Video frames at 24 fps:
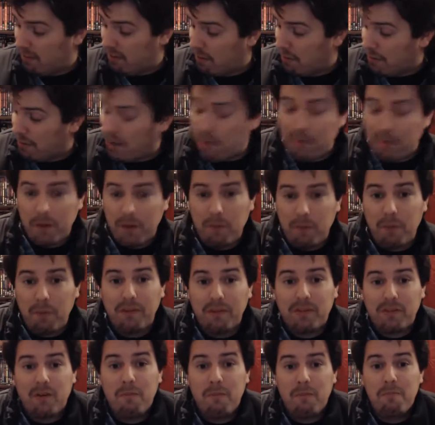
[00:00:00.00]
So we'll go with the
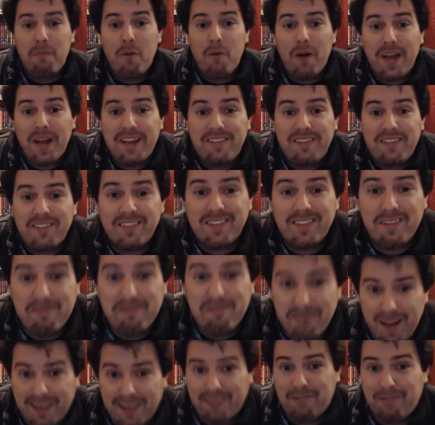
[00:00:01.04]
one that's got more haters
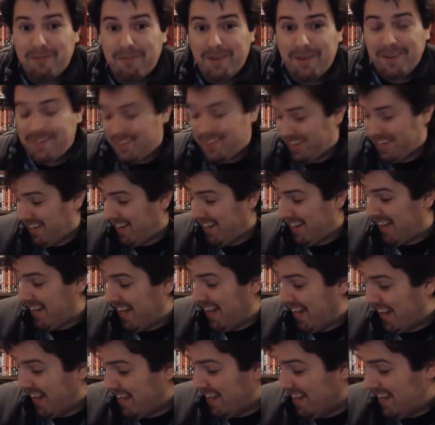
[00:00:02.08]
than fans first,
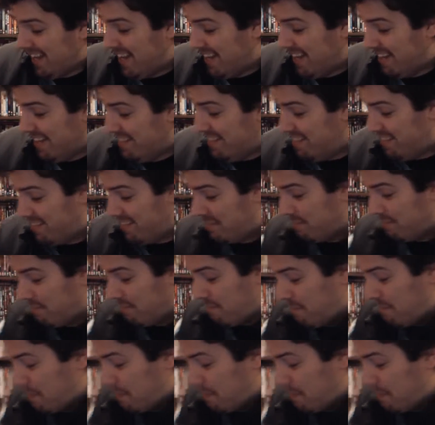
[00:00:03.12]
and it is